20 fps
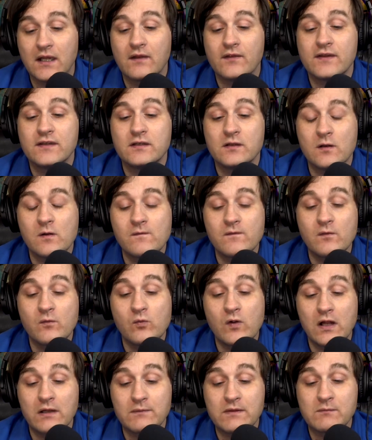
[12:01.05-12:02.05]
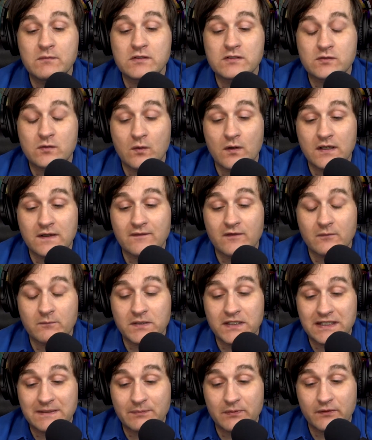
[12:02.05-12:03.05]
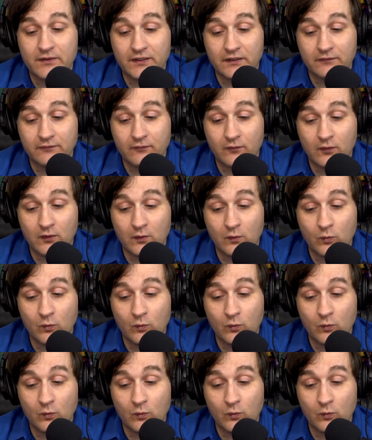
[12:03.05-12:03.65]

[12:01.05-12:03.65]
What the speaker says: The overwhelming majority of the people, therefore,